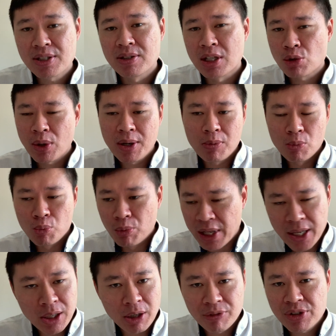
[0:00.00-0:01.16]
That's why
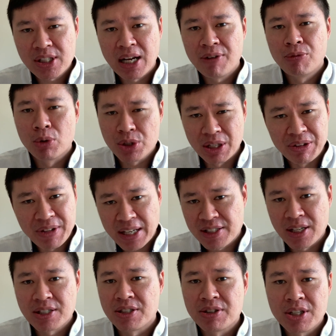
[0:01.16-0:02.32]
laying off staff was a
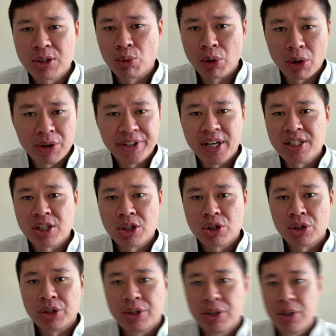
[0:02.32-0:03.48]
necessity to the organization.